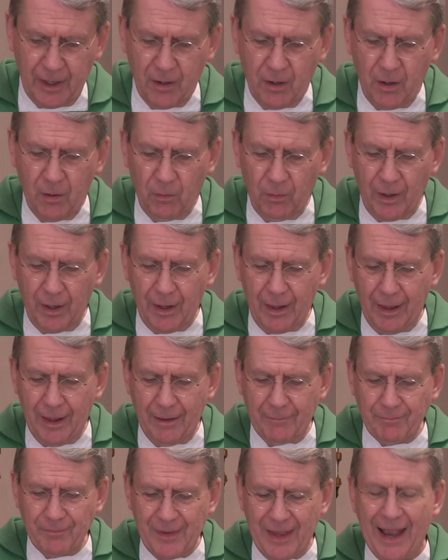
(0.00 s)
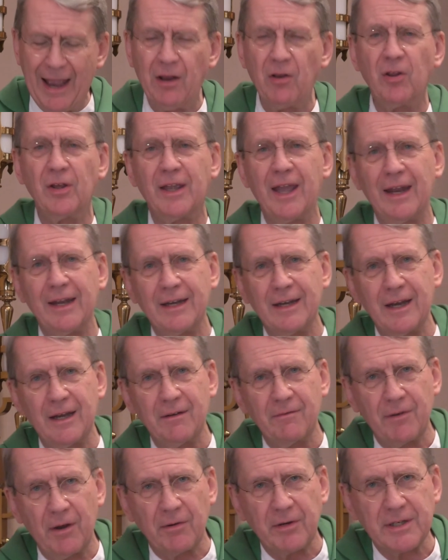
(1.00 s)
Well, I look at it in a
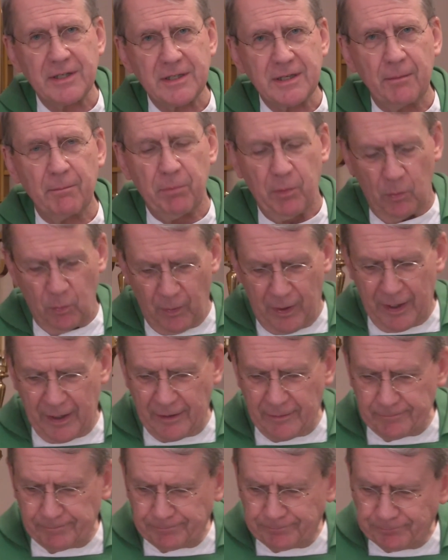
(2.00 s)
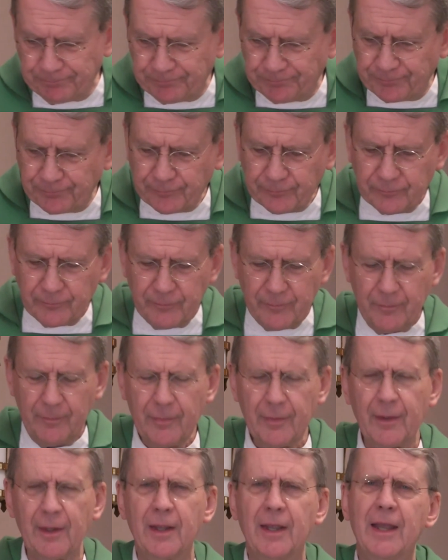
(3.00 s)
very simple way.
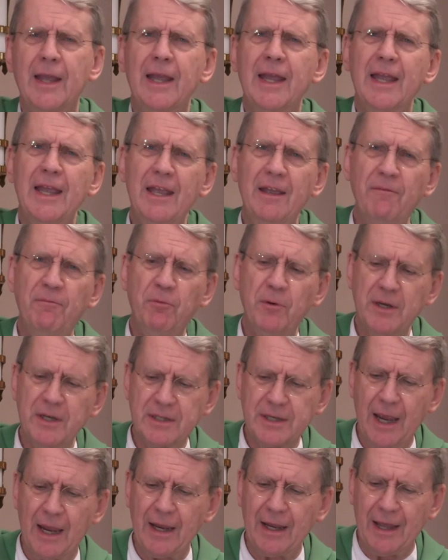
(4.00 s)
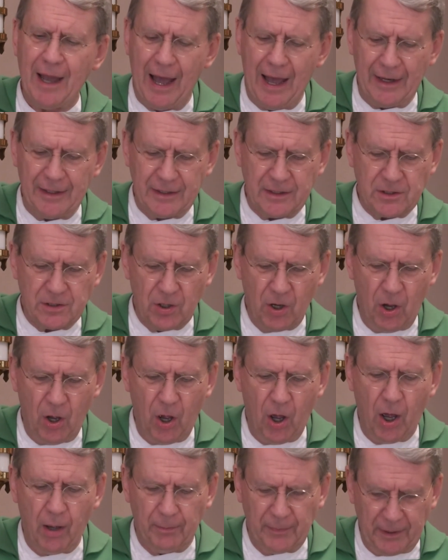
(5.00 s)
If we say God is
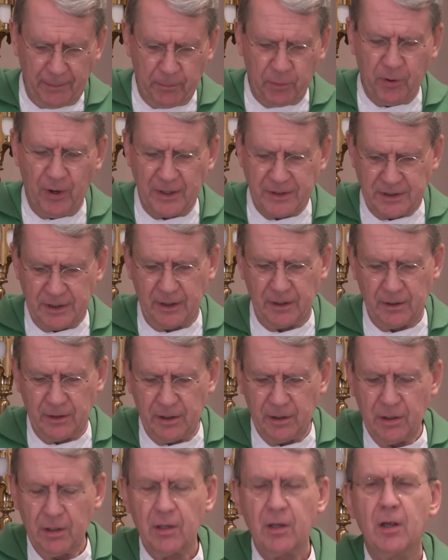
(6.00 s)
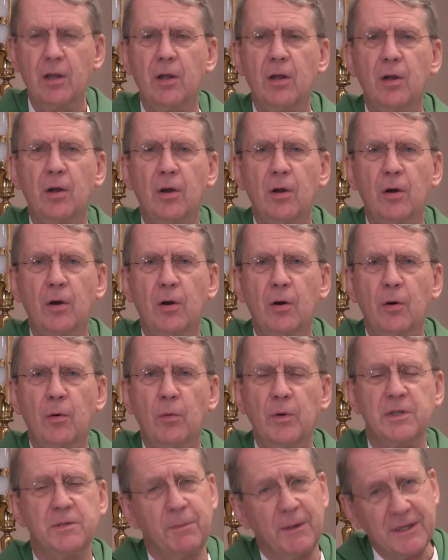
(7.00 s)
omnipresent,
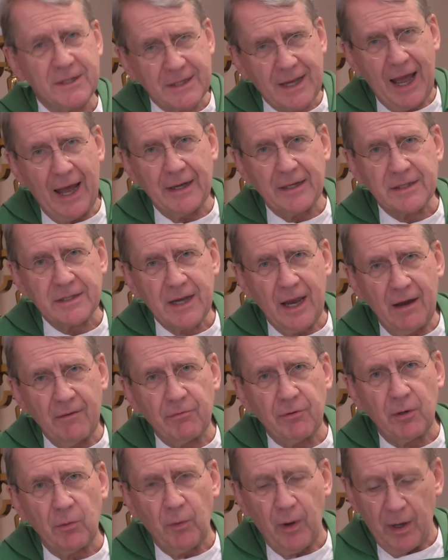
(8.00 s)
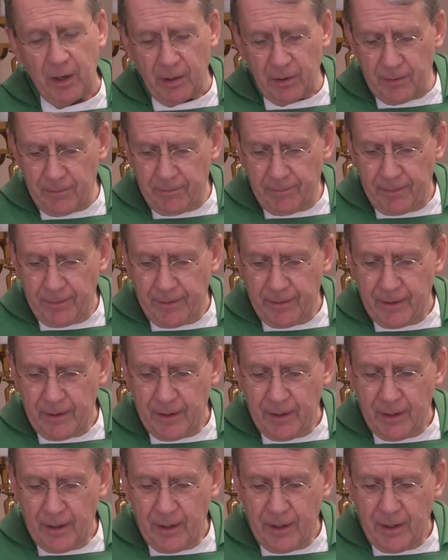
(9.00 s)
which means God is everywhere,
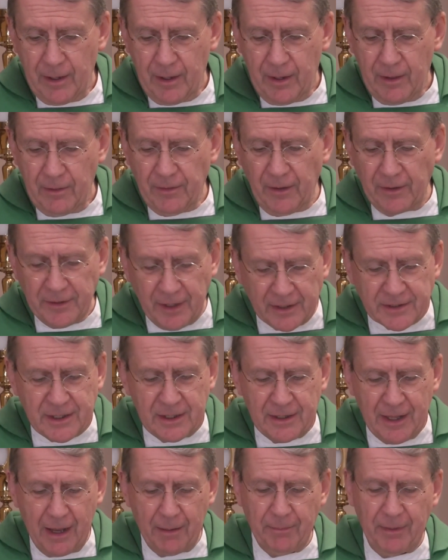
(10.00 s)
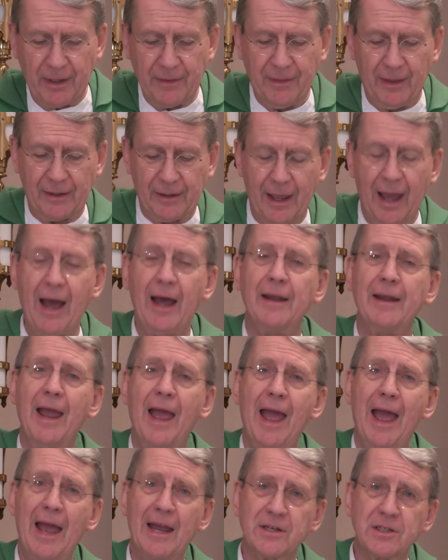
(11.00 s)
then doesn't that mean that God
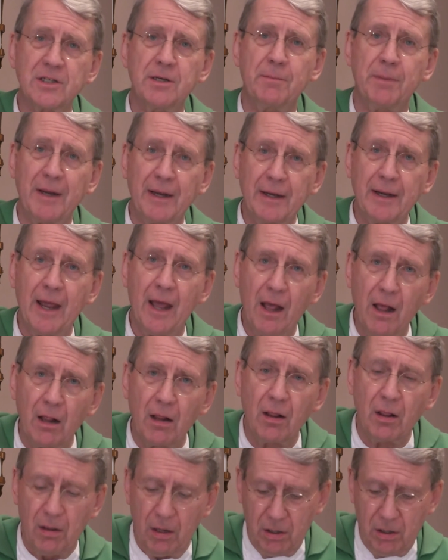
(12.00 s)
has to be in hell?